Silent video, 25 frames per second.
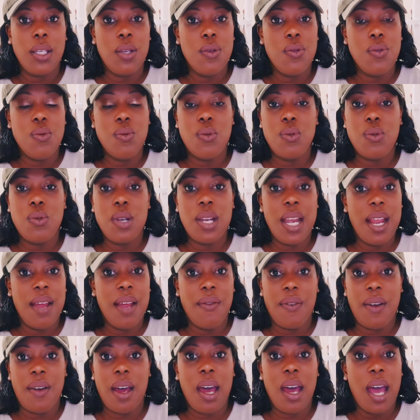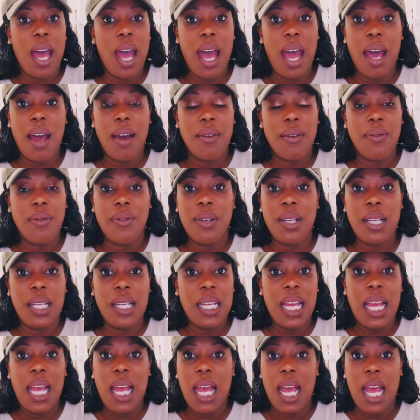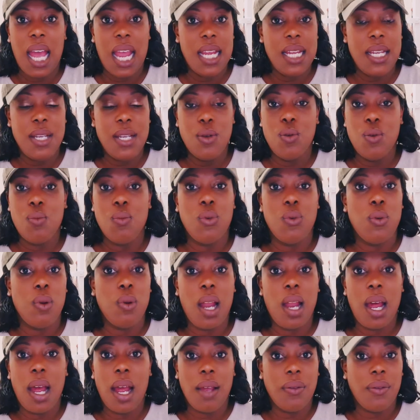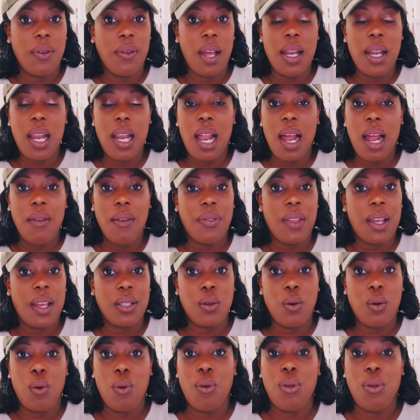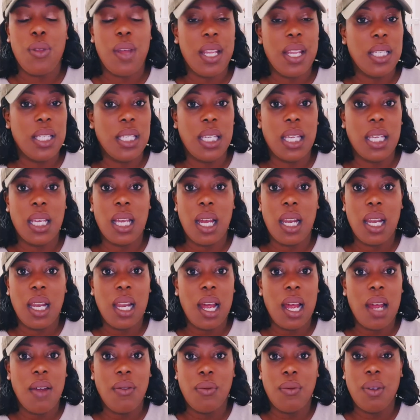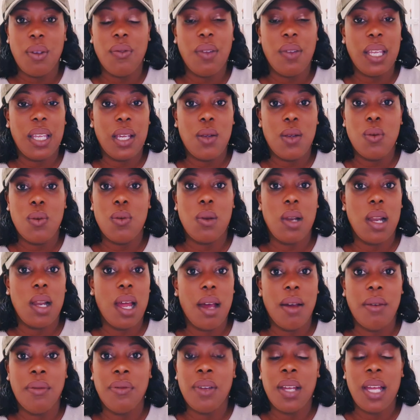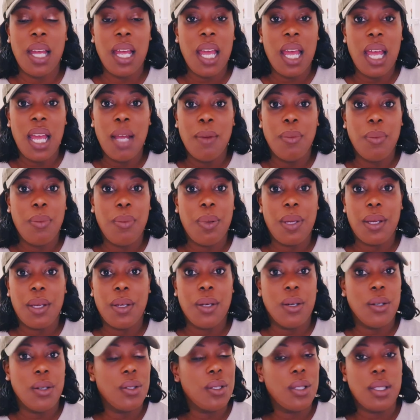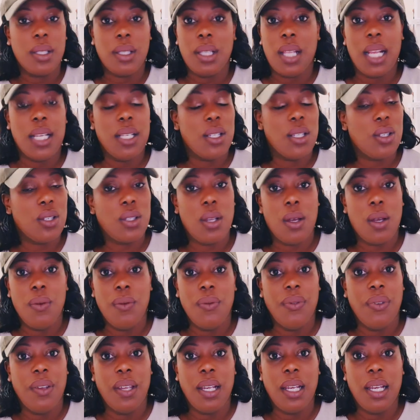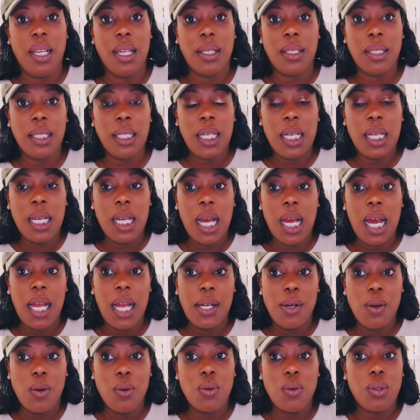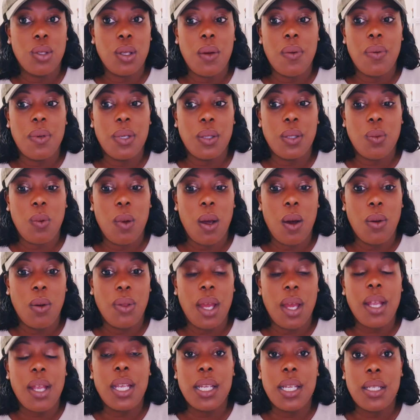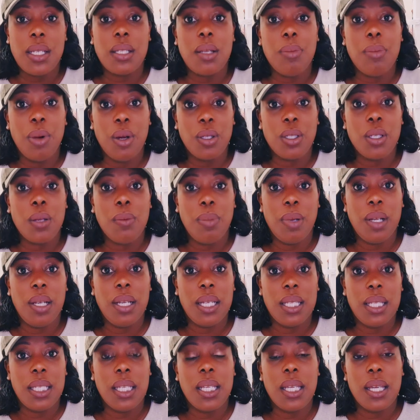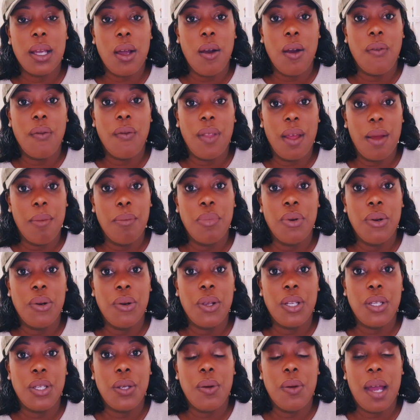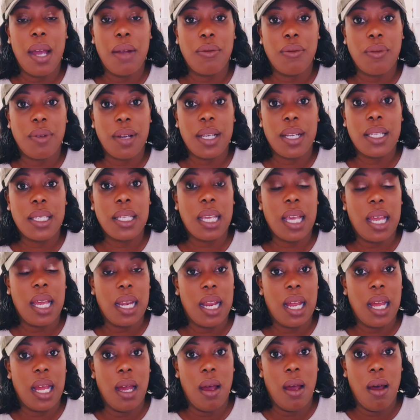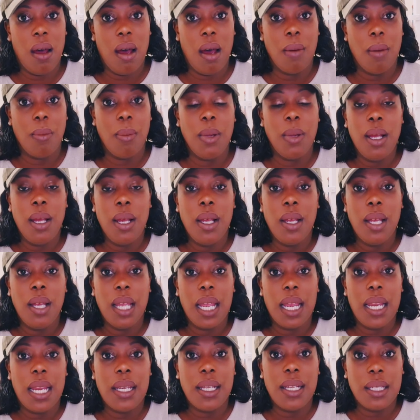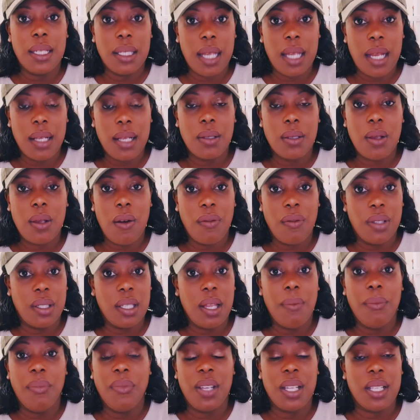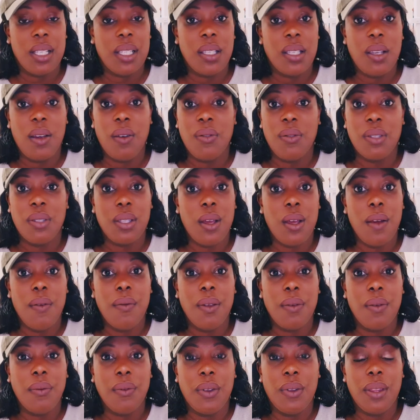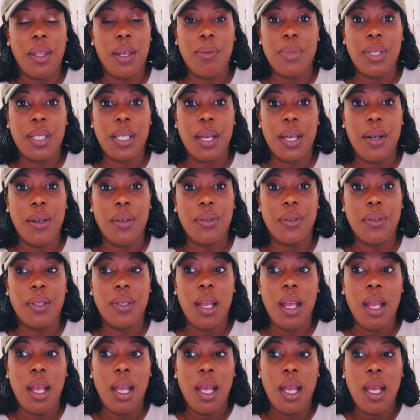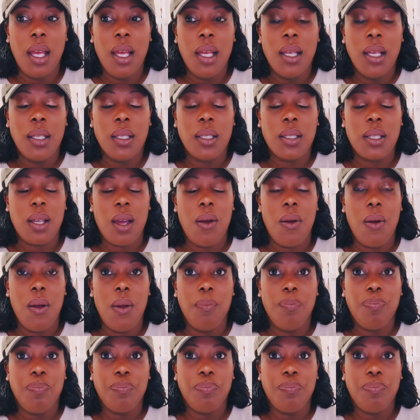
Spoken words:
will never have a normal life, a life that's authentic, a life with equal love, because they just don't feel it. And also as well, there is the possibility of them putting you at risk and at harm in the sense of something self-serving for themselves. So,